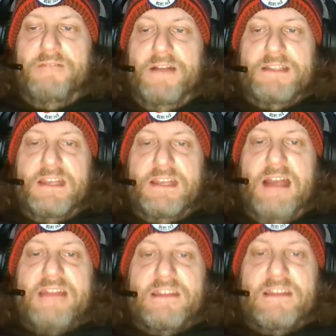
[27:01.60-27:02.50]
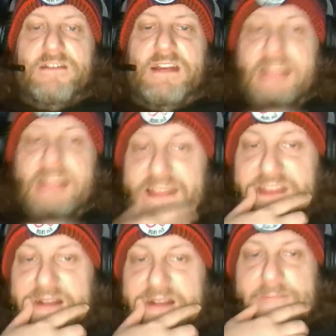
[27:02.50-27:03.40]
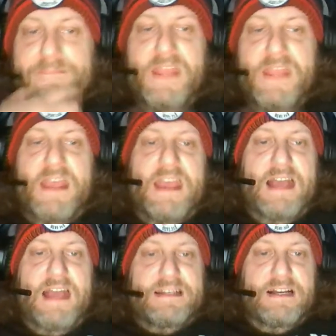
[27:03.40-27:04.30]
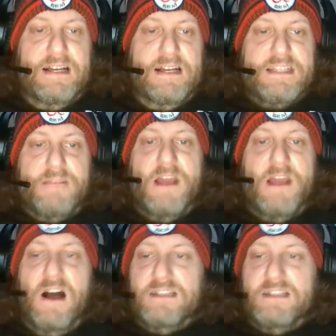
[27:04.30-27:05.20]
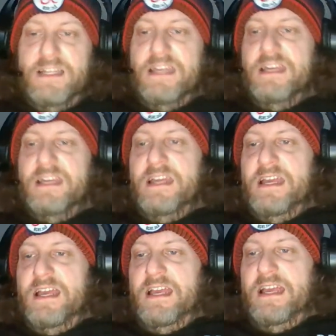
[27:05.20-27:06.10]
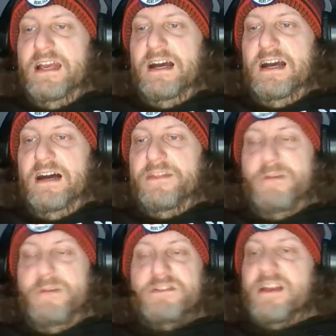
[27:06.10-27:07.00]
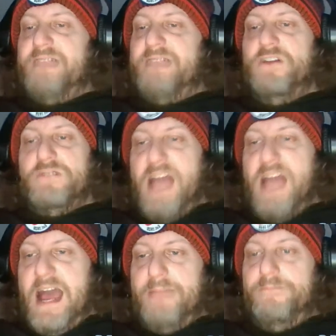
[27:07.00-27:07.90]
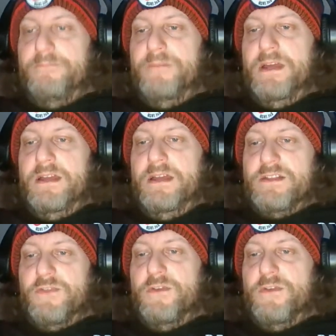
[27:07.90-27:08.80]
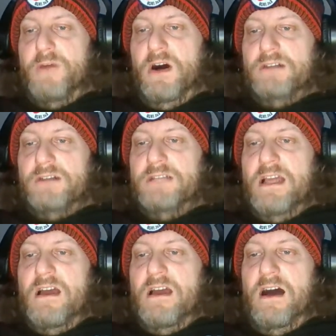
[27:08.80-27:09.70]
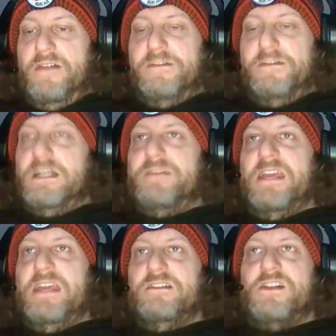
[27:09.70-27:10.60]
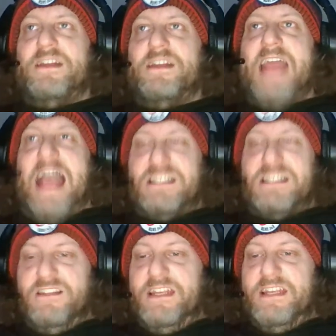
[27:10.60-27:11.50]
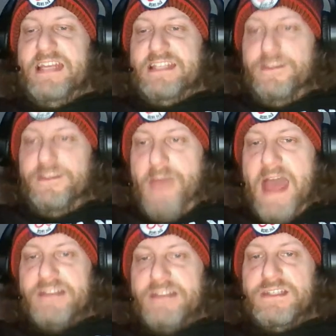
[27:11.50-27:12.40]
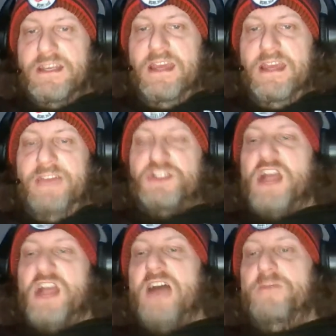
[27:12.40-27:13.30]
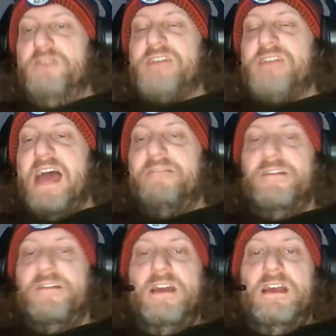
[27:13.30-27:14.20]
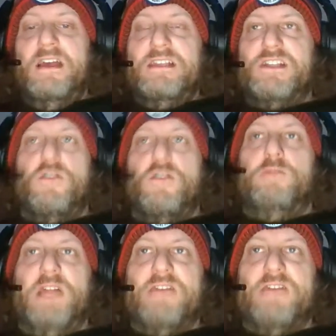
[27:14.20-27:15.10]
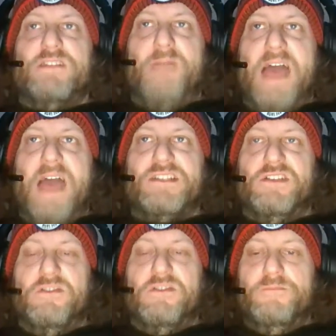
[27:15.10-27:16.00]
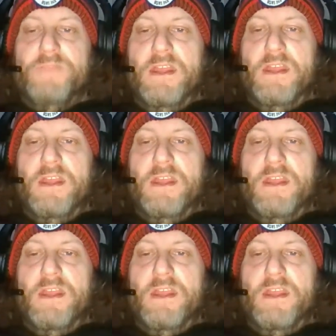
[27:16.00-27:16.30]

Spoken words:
offense. And I think they're going to get there. And it's going to be ugly. The Bears are going to have no time to throw the ball. The Philadelphia Eagles are excellent against the pass, and the Chicago Bears have 0 players to pass to.